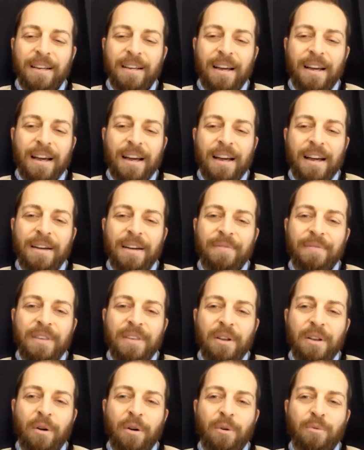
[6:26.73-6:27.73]
a
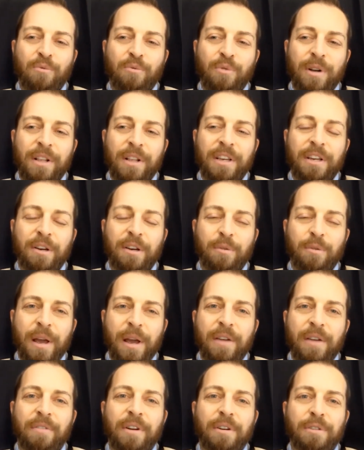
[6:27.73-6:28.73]
really good
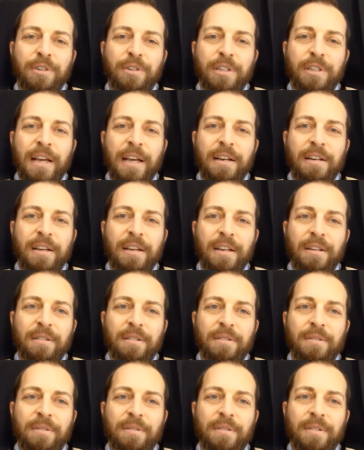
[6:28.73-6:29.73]
way of
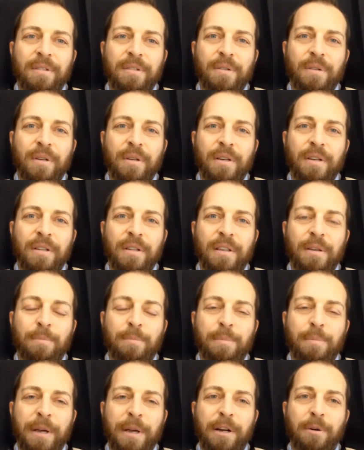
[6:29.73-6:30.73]
understanding the
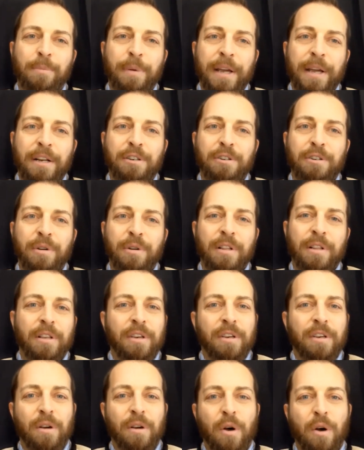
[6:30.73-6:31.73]
bigger picture and
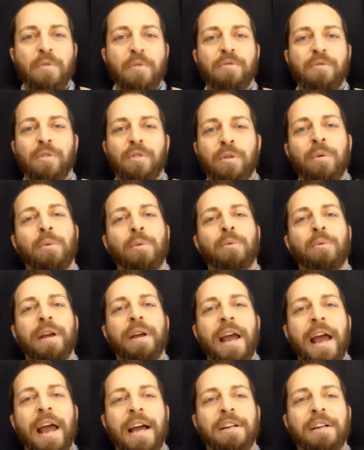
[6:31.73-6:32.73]
the
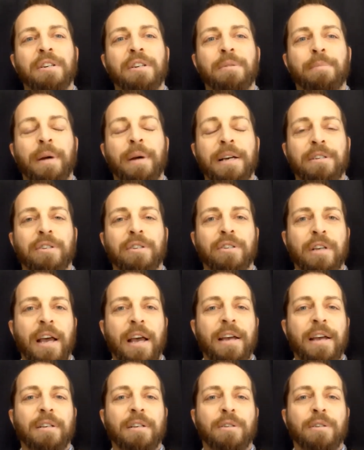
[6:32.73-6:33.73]
overreaction by
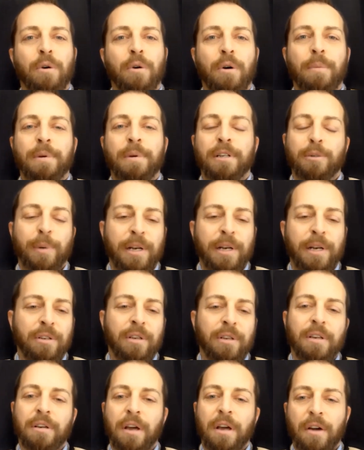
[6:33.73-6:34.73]
society as a whole, but
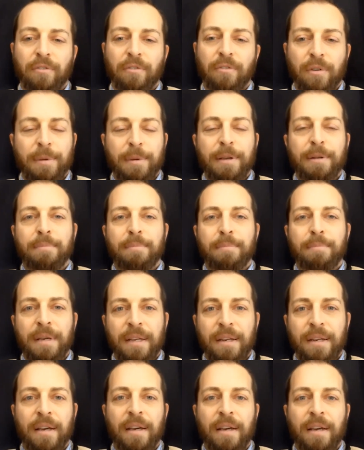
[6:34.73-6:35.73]
especially government,
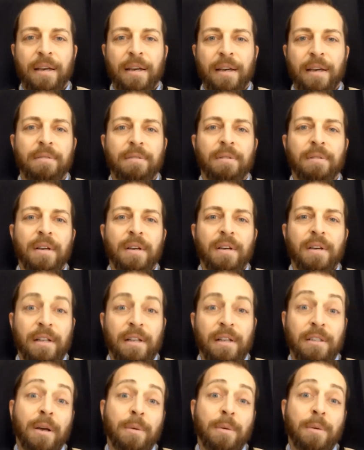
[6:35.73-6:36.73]
media, and
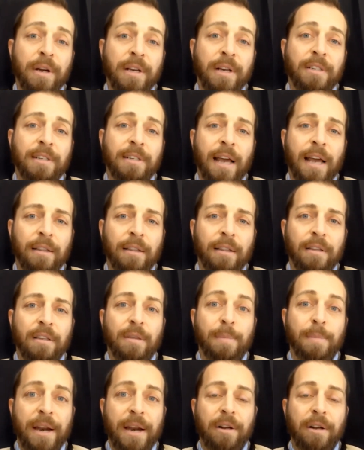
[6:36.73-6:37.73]
in some ways, sadly,
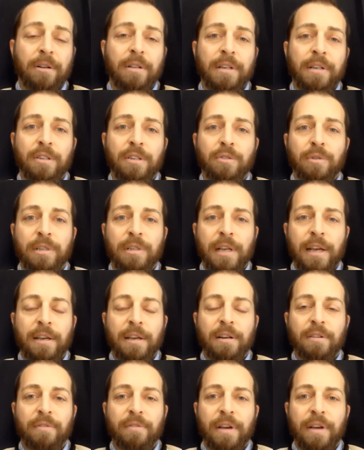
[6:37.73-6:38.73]
the medical industry
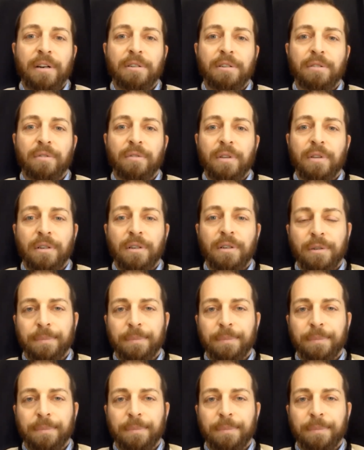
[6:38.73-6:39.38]
taking advantage of this.